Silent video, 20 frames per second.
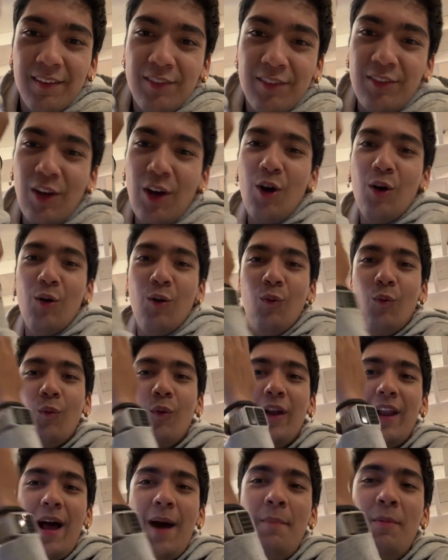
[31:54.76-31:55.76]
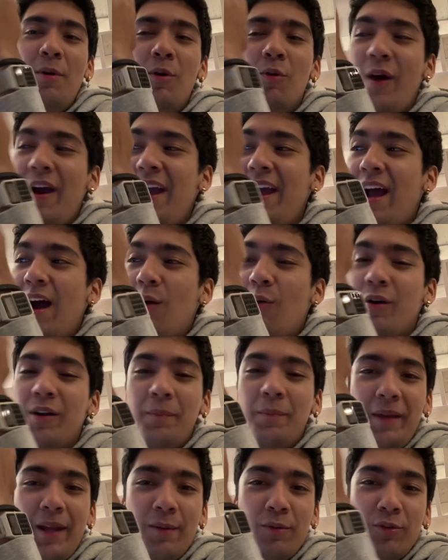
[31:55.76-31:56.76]
So while I'm away, I want
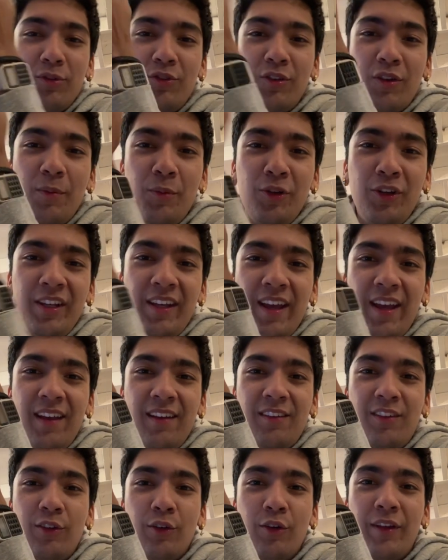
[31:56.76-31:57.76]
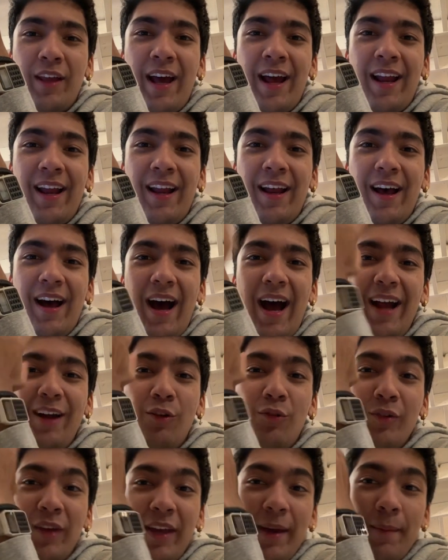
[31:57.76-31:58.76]
to be able to communicate so that I
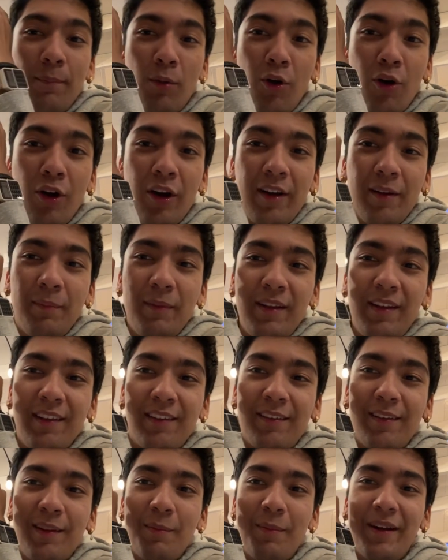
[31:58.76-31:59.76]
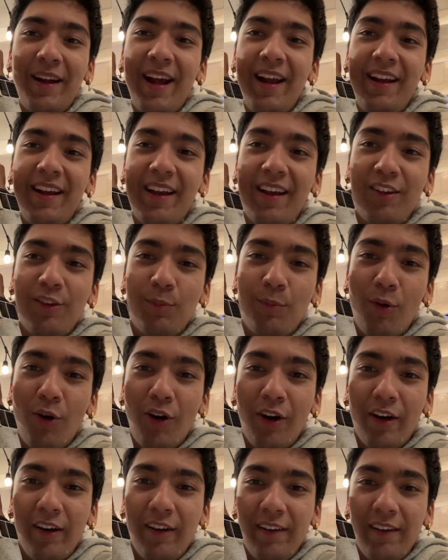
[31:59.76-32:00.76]
don't get bored because the banana gets
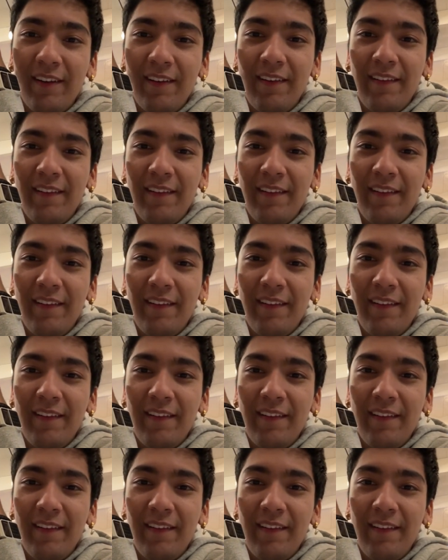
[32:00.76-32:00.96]
bored.